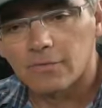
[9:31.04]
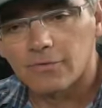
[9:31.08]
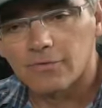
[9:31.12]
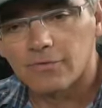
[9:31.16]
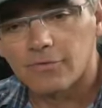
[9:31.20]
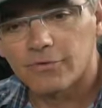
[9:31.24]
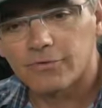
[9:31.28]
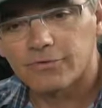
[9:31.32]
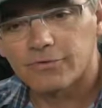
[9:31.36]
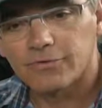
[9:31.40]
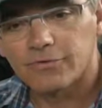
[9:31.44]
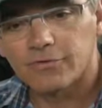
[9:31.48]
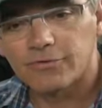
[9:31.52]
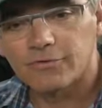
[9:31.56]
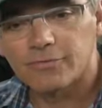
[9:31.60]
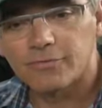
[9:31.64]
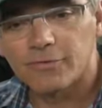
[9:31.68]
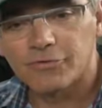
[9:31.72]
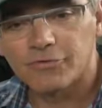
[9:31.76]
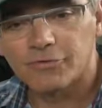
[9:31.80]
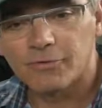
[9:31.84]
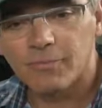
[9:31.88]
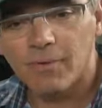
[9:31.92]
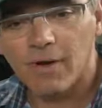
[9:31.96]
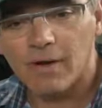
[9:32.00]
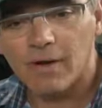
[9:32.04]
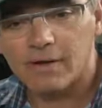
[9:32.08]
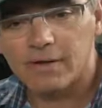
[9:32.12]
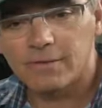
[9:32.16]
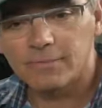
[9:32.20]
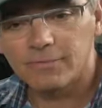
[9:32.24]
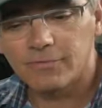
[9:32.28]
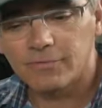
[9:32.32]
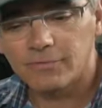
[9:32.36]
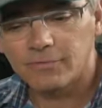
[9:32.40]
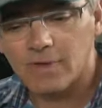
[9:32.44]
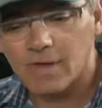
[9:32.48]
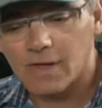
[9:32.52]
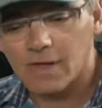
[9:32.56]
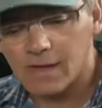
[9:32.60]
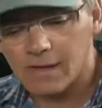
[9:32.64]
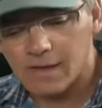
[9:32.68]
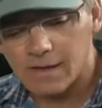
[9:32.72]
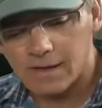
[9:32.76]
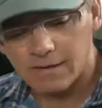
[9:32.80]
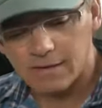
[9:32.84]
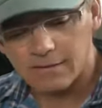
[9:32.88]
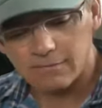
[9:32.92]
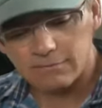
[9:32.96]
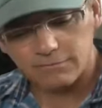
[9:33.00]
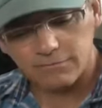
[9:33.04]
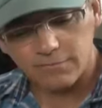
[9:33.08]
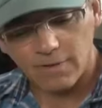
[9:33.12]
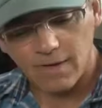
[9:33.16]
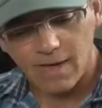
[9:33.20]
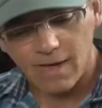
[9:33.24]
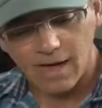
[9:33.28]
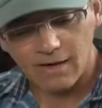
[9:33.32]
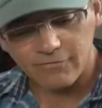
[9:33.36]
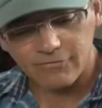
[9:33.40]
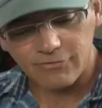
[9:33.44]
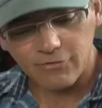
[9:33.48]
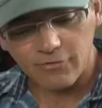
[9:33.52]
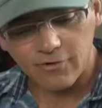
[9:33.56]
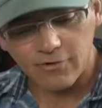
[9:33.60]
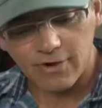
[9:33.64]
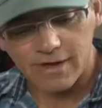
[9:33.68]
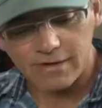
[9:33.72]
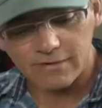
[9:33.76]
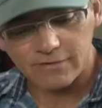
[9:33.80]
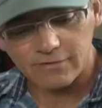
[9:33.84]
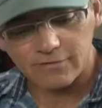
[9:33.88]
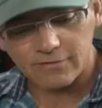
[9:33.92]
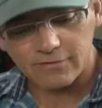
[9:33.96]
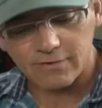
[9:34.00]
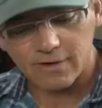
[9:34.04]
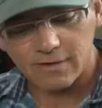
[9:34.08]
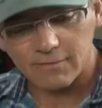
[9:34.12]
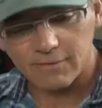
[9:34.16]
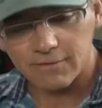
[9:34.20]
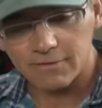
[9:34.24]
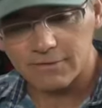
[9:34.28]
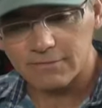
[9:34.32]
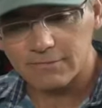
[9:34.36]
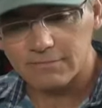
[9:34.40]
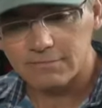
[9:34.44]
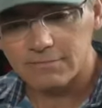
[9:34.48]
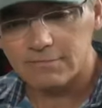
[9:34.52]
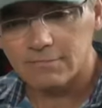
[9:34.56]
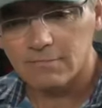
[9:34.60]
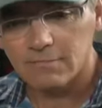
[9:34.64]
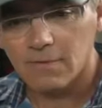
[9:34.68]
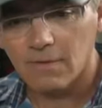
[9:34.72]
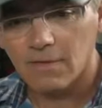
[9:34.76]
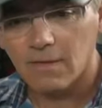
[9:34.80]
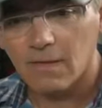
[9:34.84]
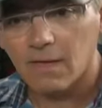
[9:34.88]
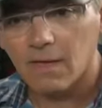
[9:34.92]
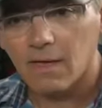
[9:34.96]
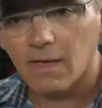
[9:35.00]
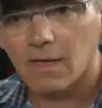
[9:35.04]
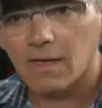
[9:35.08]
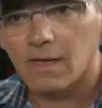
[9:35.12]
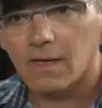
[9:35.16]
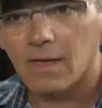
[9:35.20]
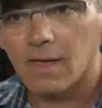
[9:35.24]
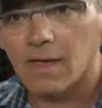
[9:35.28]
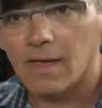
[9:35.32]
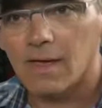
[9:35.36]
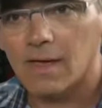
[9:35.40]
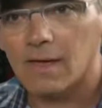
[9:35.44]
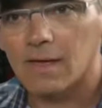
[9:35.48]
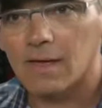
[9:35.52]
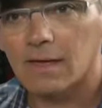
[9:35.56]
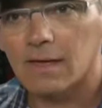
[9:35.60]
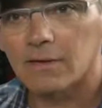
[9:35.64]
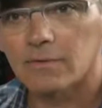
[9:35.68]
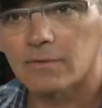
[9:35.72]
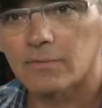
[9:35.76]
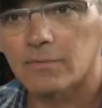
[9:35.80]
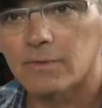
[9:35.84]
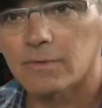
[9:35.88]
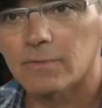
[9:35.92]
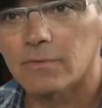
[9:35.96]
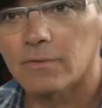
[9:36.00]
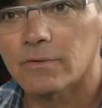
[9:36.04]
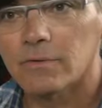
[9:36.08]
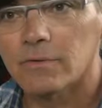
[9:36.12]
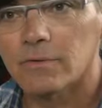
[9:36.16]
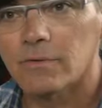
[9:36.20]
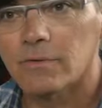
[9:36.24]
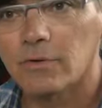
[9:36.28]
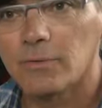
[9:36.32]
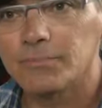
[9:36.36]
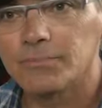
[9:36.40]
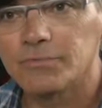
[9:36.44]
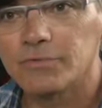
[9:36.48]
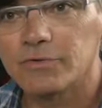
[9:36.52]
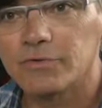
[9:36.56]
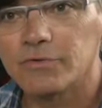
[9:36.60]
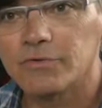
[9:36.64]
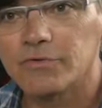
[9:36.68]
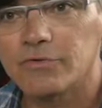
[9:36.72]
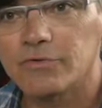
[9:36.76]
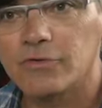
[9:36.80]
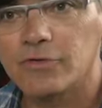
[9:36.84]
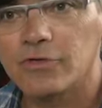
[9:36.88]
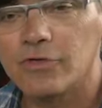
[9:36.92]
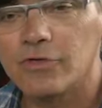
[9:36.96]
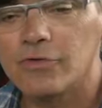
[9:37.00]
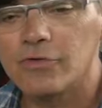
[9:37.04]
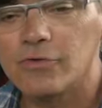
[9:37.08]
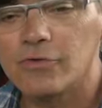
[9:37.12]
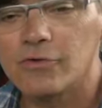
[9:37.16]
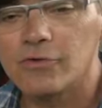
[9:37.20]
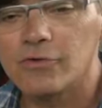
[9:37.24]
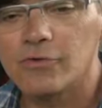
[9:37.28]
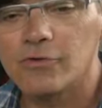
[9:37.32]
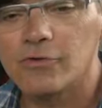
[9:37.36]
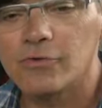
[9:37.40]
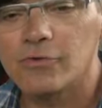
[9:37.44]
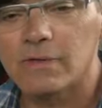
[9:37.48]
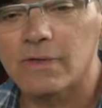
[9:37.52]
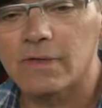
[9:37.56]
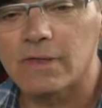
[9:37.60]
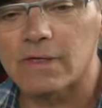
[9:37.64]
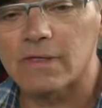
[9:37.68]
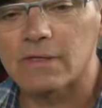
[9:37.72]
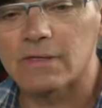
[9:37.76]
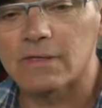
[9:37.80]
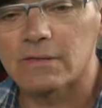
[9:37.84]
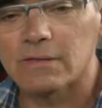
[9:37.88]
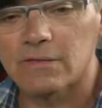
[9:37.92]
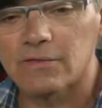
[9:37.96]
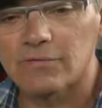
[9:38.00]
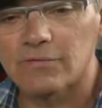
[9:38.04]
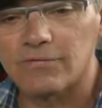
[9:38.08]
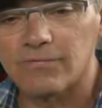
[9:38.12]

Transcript: This is Mr. Buckham saying, have a great summer, and we will hope to see you in the